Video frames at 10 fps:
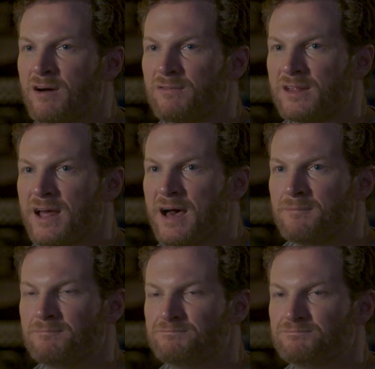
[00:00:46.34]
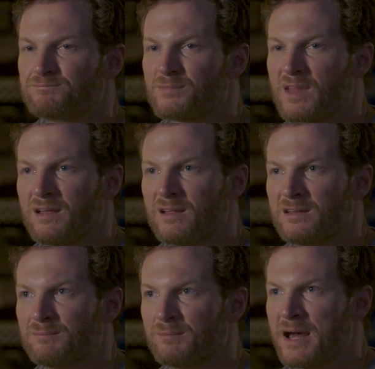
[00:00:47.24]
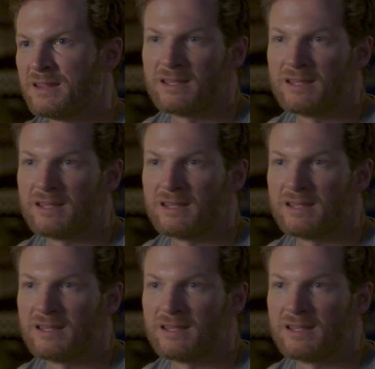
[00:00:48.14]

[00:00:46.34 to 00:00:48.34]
off of that. And by the